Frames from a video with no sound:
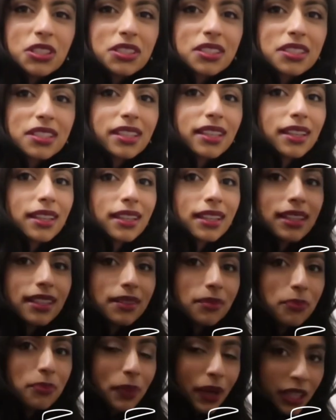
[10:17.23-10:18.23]
It's
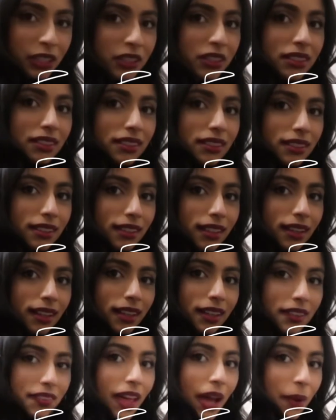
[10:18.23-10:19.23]
better
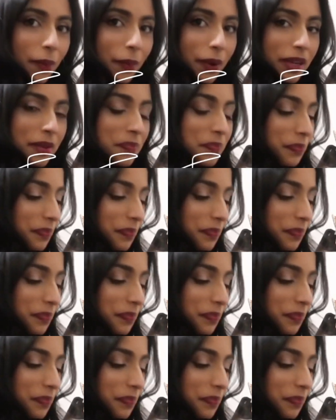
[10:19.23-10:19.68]
that way.